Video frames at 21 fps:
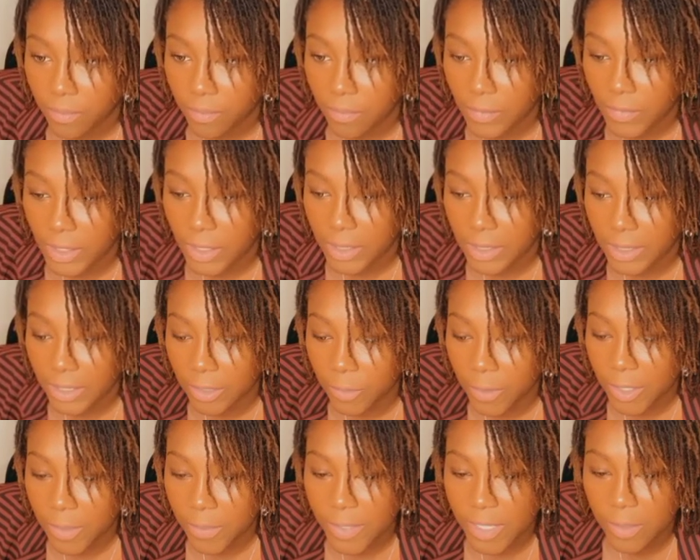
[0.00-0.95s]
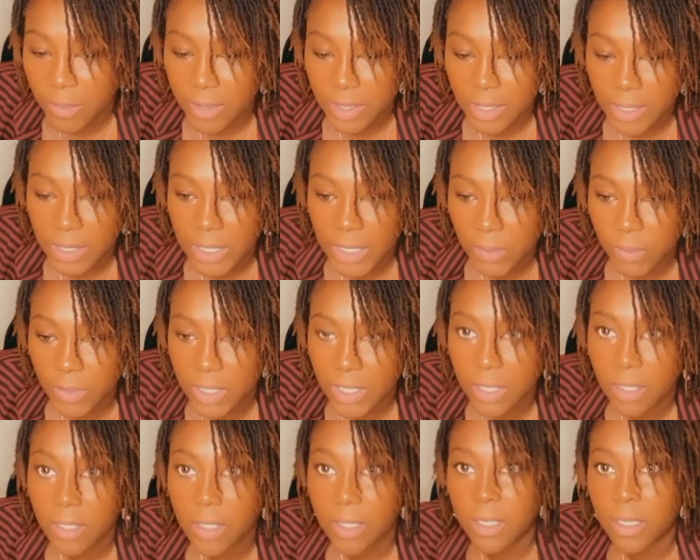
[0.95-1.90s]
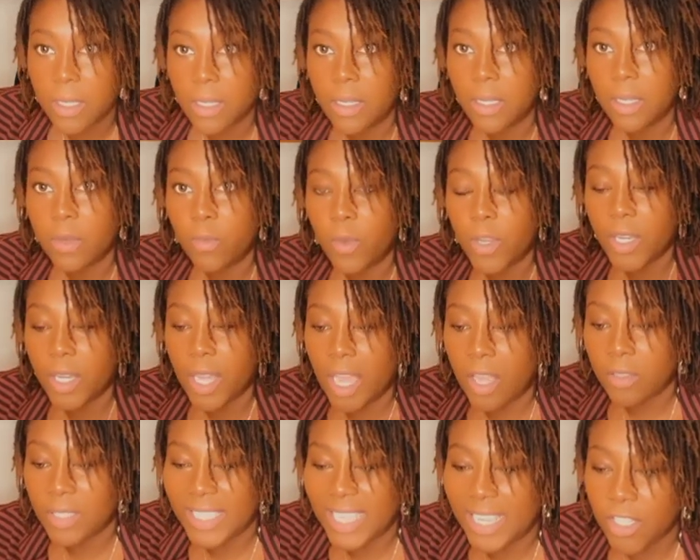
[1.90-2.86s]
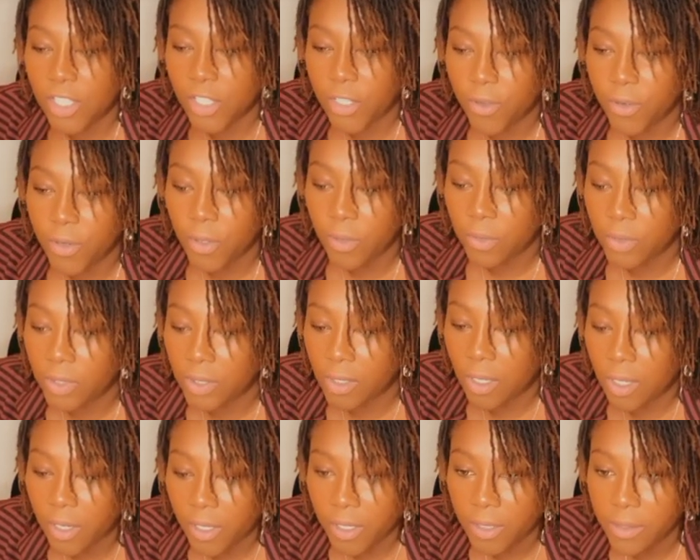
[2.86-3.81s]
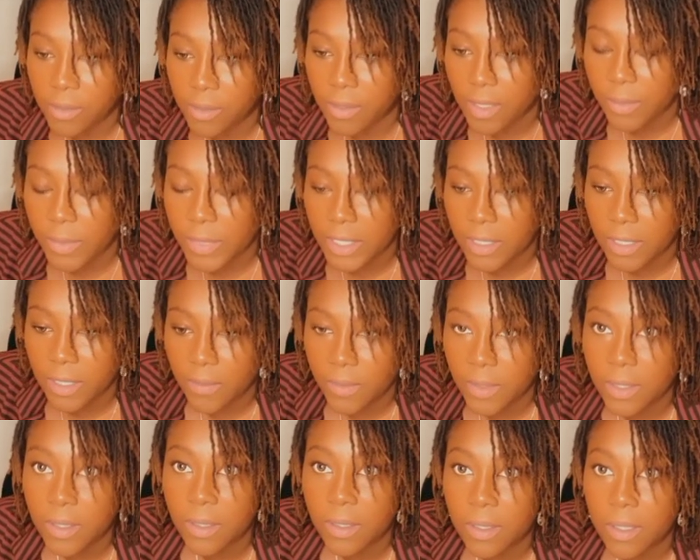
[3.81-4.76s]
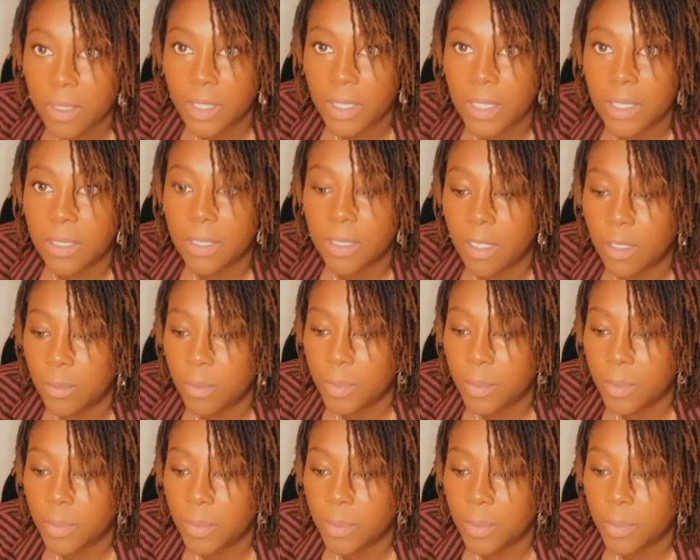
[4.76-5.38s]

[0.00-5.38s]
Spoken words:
Because I want to be able to see how dense your notes are. Let me see if it cleans up.